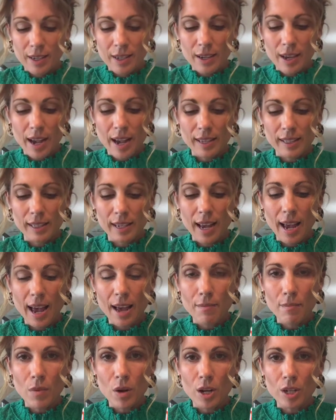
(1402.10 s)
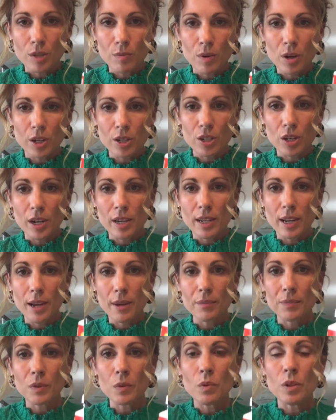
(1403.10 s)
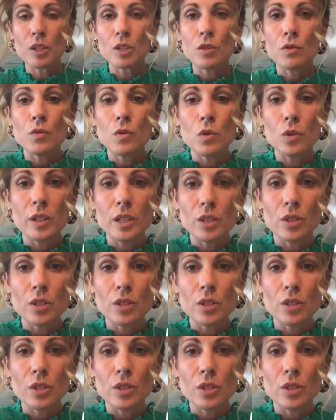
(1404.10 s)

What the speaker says: hasn't had Modge Podge on yet. When it's fully